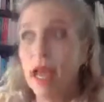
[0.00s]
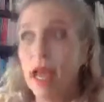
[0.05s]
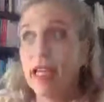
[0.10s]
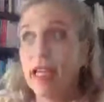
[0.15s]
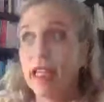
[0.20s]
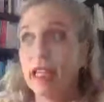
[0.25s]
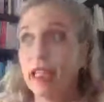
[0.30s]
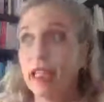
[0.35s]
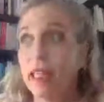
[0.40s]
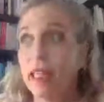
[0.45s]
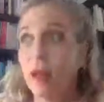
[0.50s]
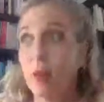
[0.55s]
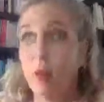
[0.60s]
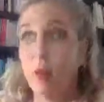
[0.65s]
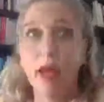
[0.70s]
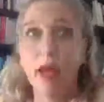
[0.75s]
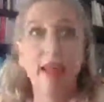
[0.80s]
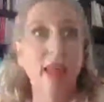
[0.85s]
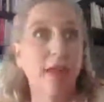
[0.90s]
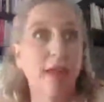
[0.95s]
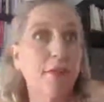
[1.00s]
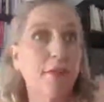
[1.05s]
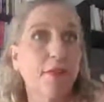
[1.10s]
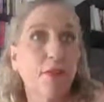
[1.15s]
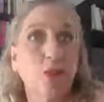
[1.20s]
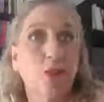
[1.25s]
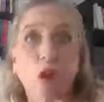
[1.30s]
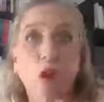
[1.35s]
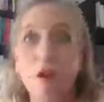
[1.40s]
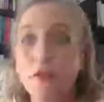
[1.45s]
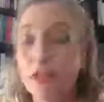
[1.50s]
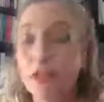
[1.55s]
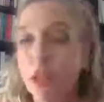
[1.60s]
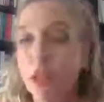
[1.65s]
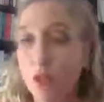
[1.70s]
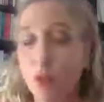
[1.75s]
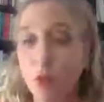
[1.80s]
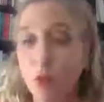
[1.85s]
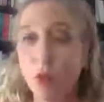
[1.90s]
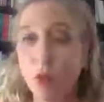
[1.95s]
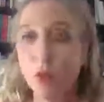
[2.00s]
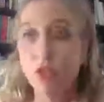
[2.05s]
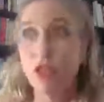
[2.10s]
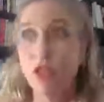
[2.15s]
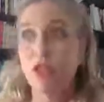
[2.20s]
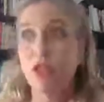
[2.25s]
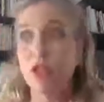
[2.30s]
Is it the way they've crafted the words?